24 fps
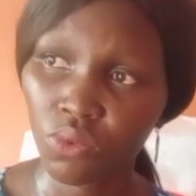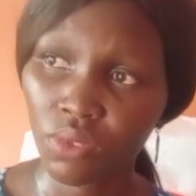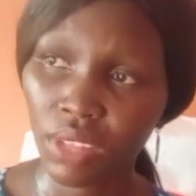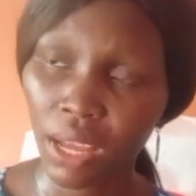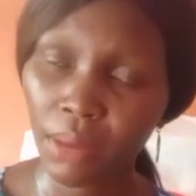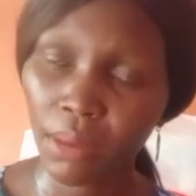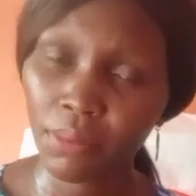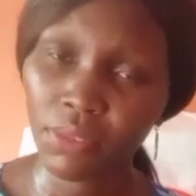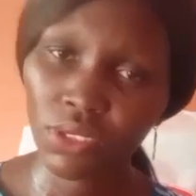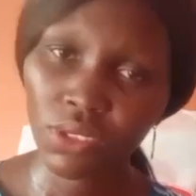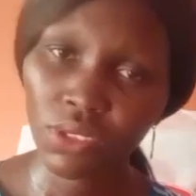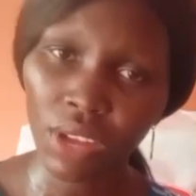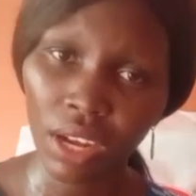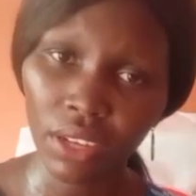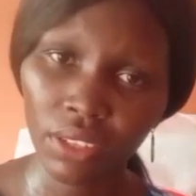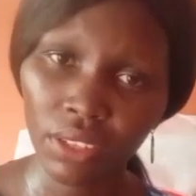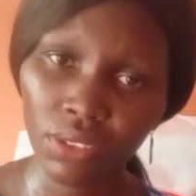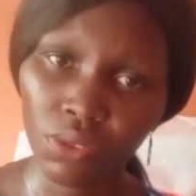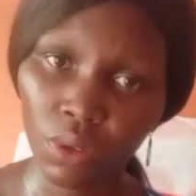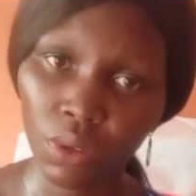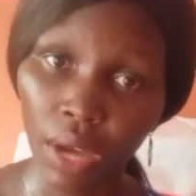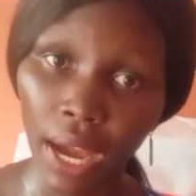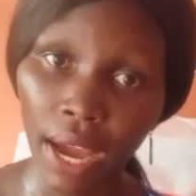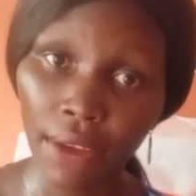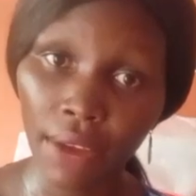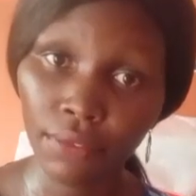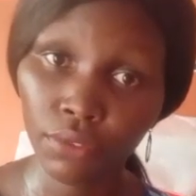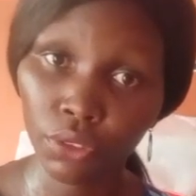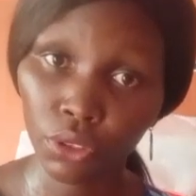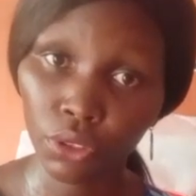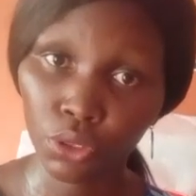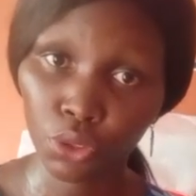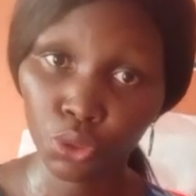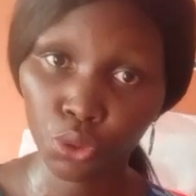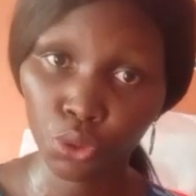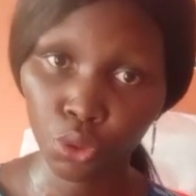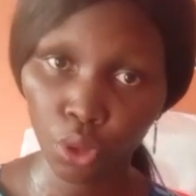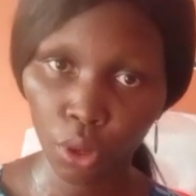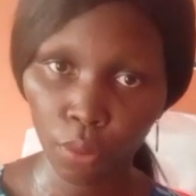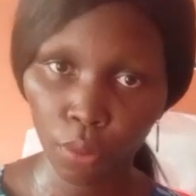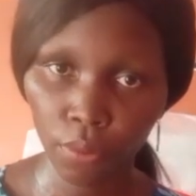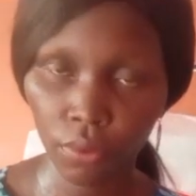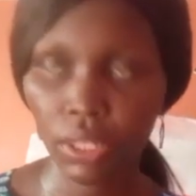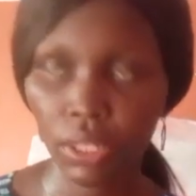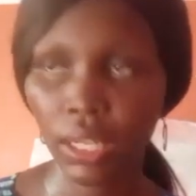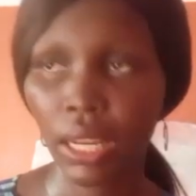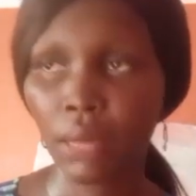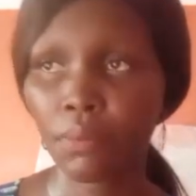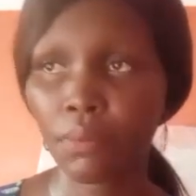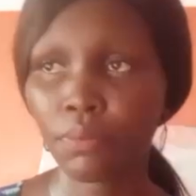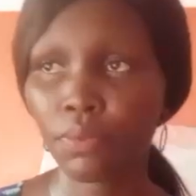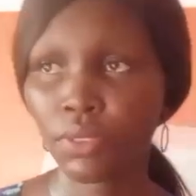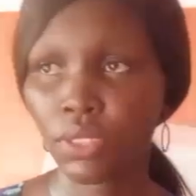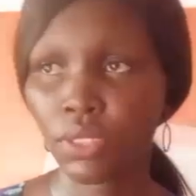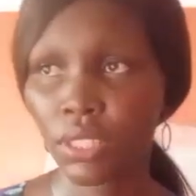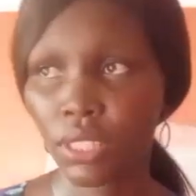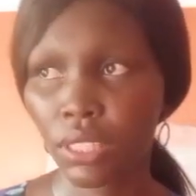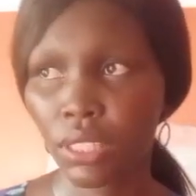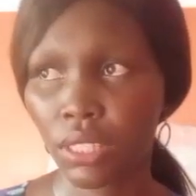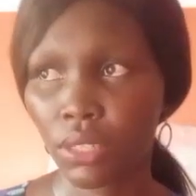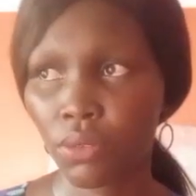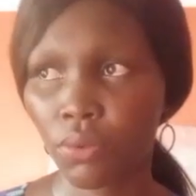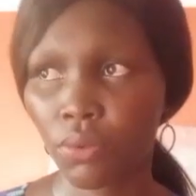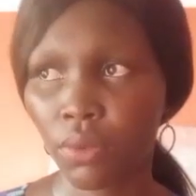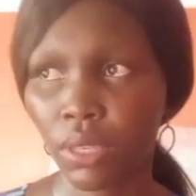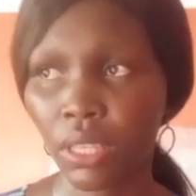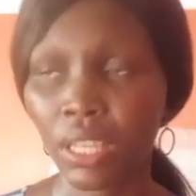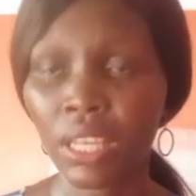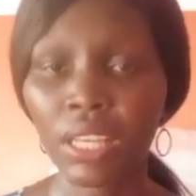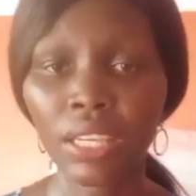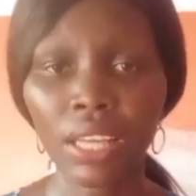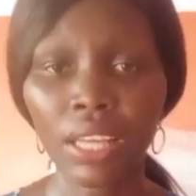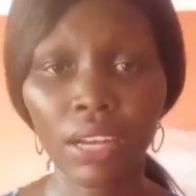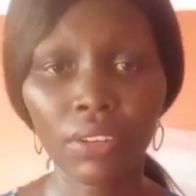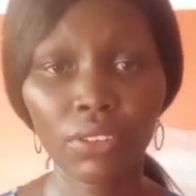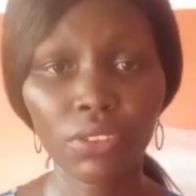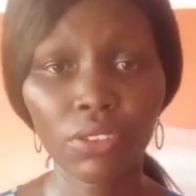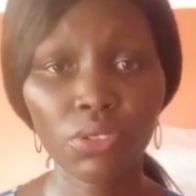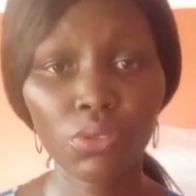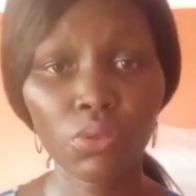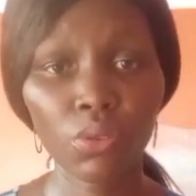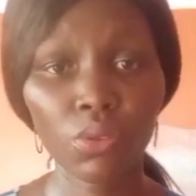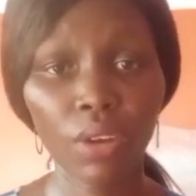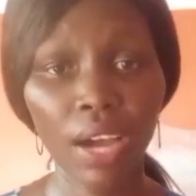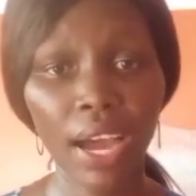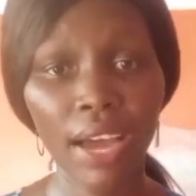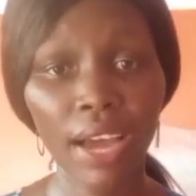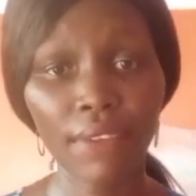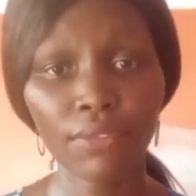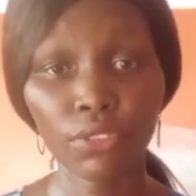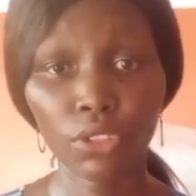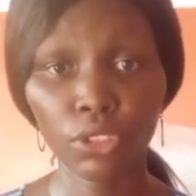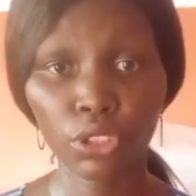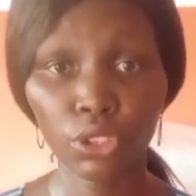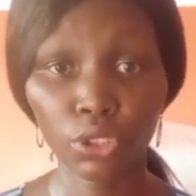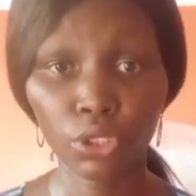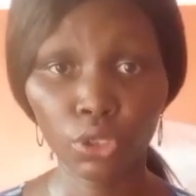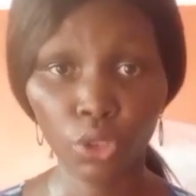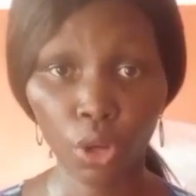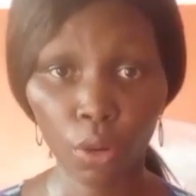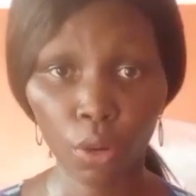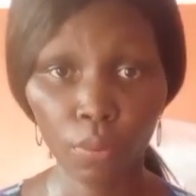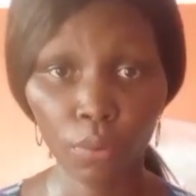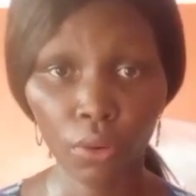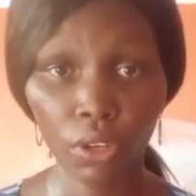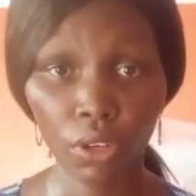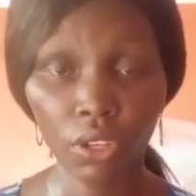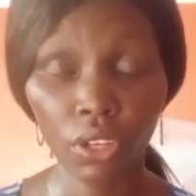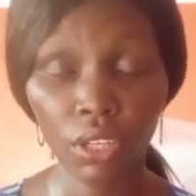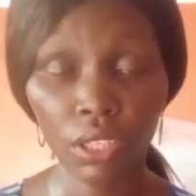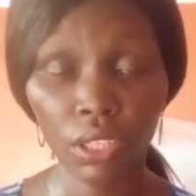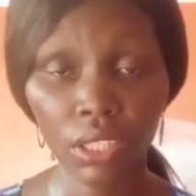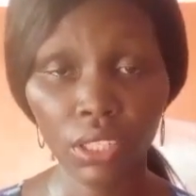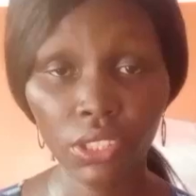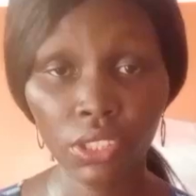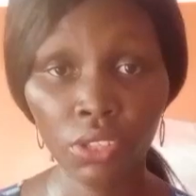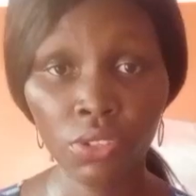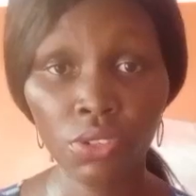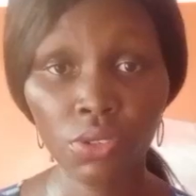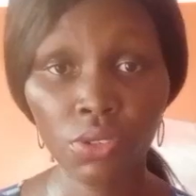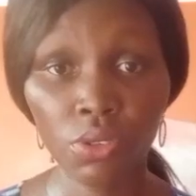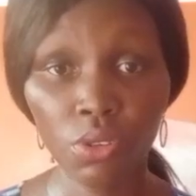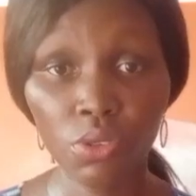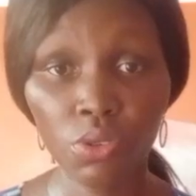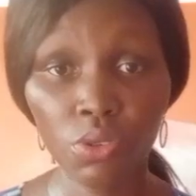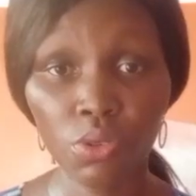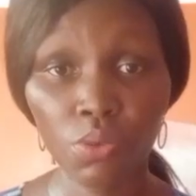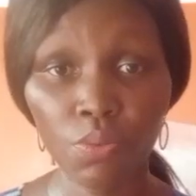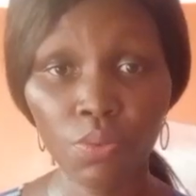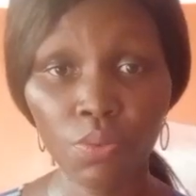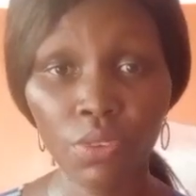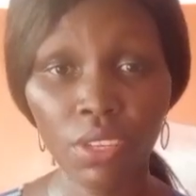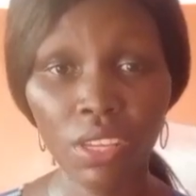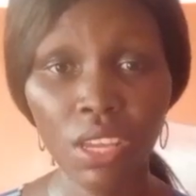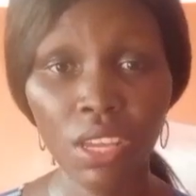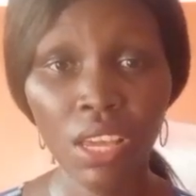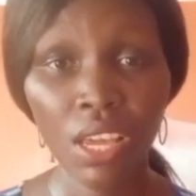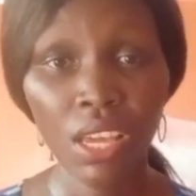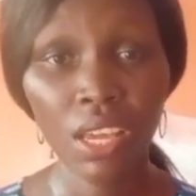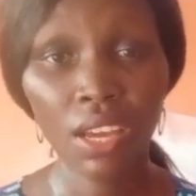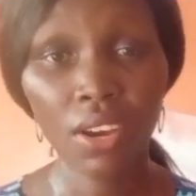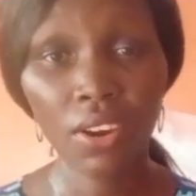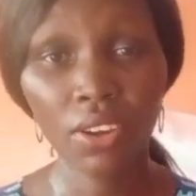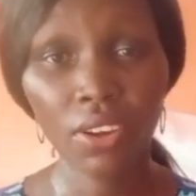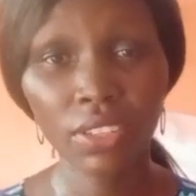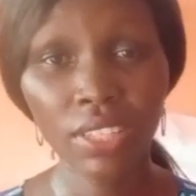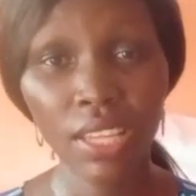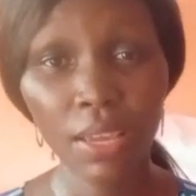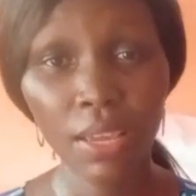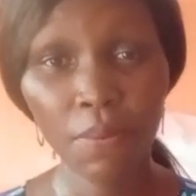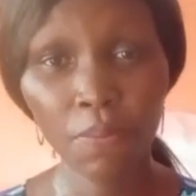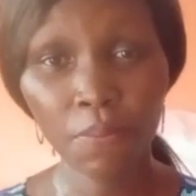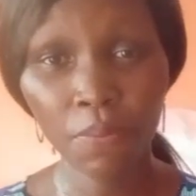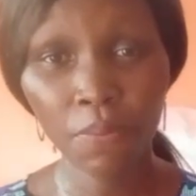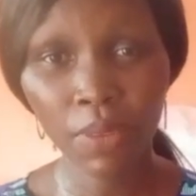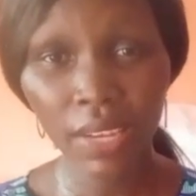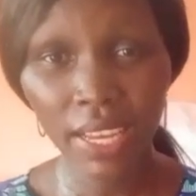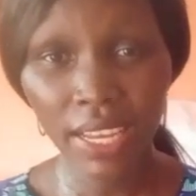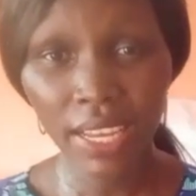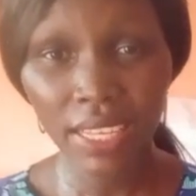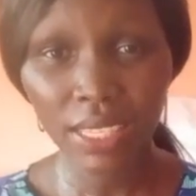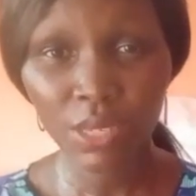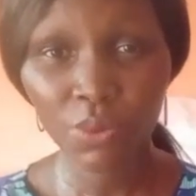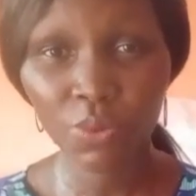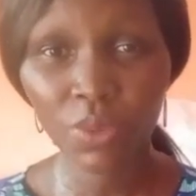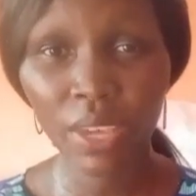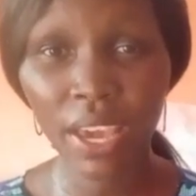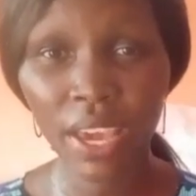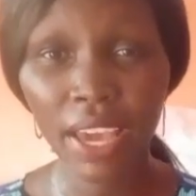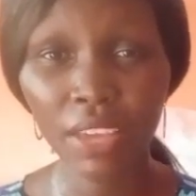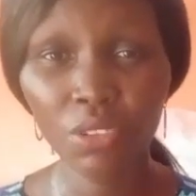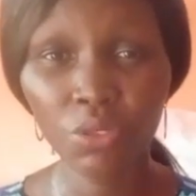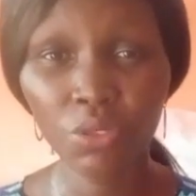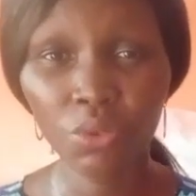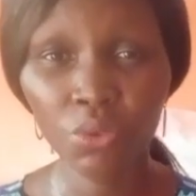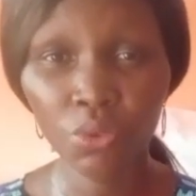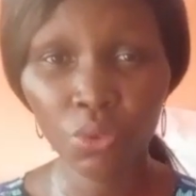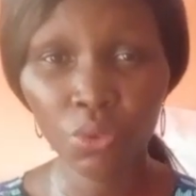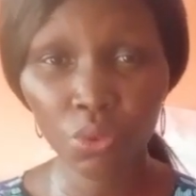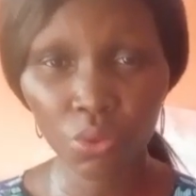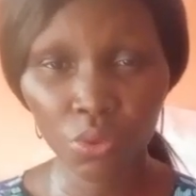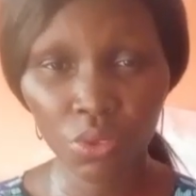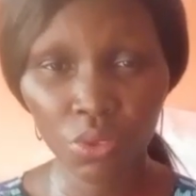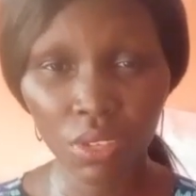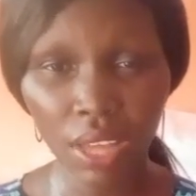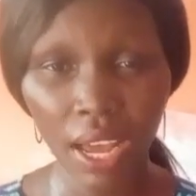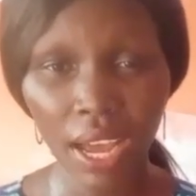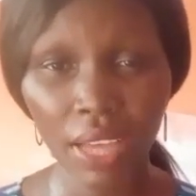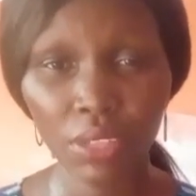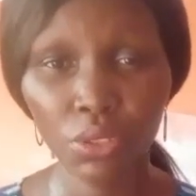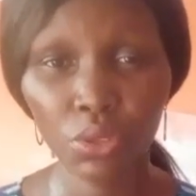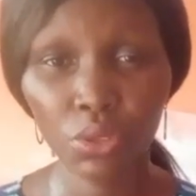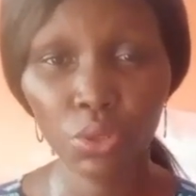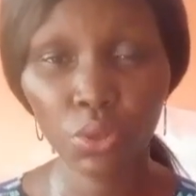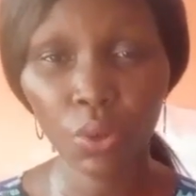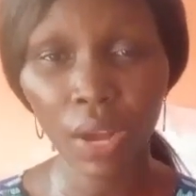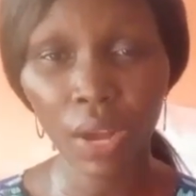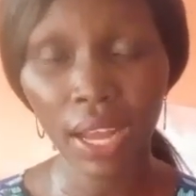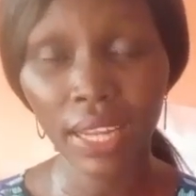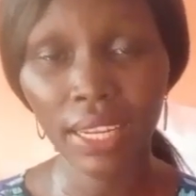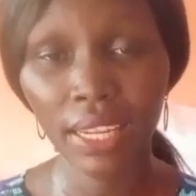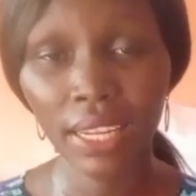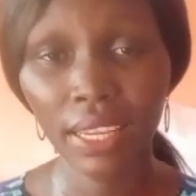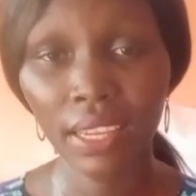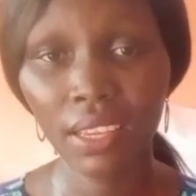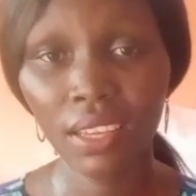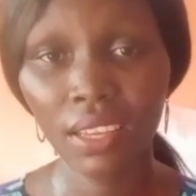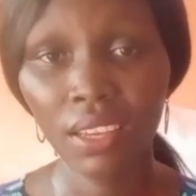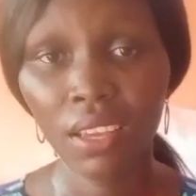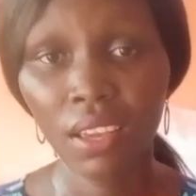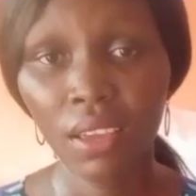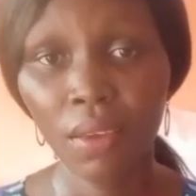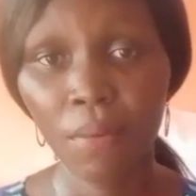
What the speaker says: that means you are going to have your shop. Okay, let me put it this way: you are going to have your shop, or your location is going to be on a place where youths are usually,